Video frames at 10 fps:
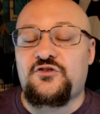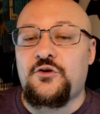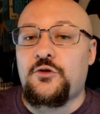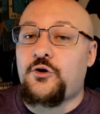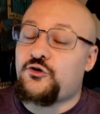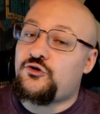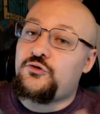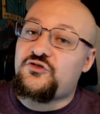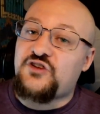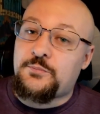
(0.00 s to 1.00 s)
So there are
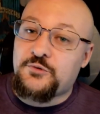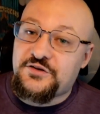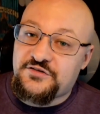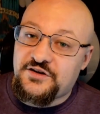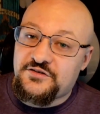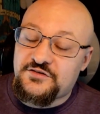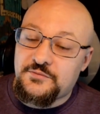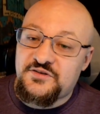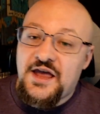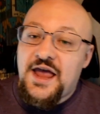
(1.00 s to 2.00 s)
two separate
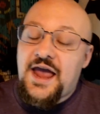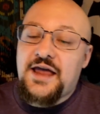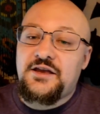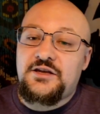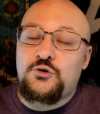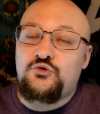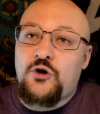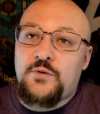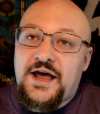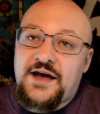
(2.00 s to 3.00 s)
systems, and you
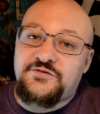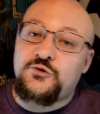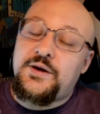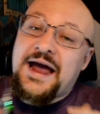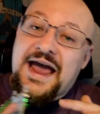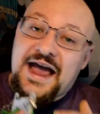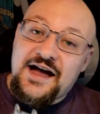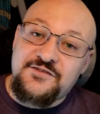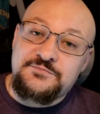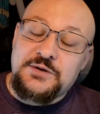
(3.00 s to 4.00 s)
don't have to
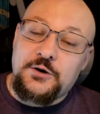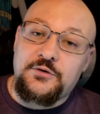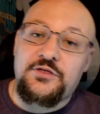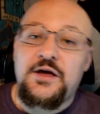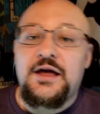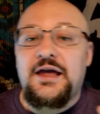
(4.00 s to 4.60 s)
have both.